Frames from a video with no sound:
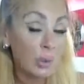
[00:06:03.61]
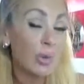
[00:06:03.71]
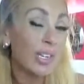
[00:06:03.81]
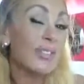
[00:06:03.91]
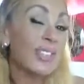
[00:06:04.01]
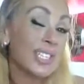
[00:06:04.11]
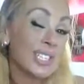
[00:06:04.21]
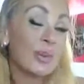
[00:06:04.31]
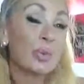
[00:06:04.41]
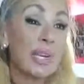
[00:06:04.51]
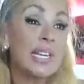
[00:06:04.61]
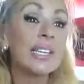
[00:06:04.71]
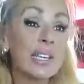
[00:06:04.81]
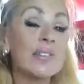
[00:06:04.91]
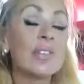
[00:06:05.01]
We live in
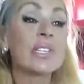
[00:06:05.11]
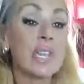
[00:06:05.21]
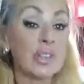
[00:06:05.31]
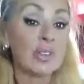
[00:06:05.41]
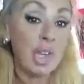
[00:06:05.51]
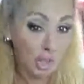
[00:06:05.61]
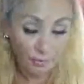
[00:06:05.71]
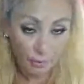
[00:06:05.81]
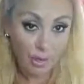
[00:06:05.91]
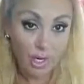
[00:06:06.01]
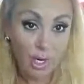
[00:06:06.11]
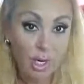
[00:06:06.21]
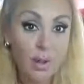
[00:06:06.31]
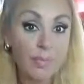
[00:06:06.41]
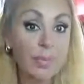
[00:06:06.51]
Southern California.
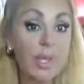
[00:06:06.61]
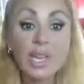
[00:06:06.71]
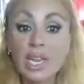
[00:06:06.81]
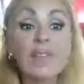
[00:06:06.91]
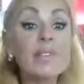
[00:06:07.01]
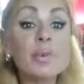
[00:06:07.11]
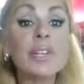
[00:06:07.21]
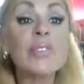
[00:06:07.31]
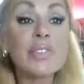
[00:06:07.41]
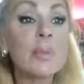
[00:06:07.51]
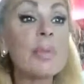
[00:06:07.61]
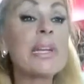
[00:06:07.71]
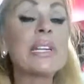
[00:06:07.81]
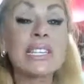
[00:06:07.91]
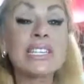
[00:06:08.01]
Even when we live at the
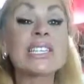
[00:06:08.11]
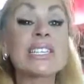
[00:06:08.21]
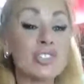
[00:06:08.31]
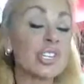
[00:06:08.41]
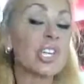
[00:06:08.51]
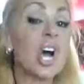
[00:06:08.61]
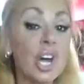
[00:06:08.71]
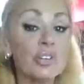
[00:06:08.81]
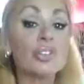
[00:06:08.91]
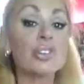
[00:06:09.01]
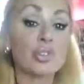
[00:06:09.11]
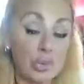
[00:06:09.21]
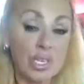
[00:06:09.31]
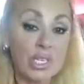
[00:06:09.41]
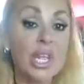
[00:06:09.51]
beach, it still gets 100
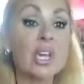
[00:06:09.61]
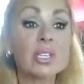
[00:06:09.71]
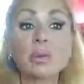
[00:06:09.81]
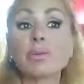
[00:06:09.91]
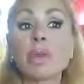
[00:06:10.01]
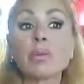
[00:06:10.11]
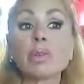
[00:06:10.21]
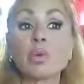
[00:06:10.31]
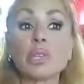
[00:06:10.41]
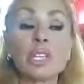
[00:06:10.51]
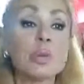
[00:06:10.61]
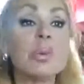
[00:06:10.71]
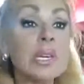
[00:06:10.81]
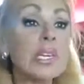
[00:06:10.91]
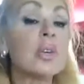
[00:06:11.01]
degrees. Sometimes with
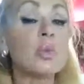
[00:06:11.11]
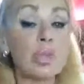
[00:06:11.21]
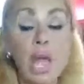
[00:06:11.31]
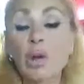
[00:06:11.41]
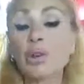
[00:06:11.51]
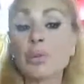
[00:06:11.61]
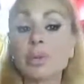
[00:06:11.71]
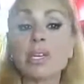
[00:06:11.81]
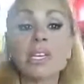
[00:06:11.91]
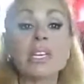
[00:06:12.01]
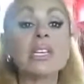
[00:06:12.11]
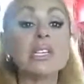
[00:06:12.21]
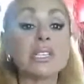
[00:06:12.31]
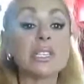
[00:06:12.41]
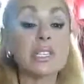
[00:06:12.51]
humidity, without humidity, it
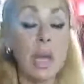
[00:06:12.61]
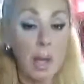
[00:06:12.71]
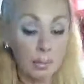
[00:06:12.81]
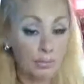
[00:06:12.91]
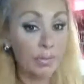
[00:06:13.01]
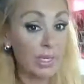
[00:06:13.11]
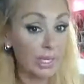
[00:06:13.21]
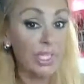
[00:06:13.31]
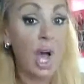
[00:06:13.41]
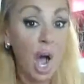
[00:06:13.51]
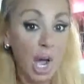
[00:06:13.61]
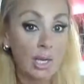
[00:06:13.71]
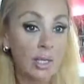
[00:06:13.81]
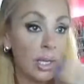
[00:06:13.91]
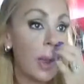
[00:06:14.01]
is hot.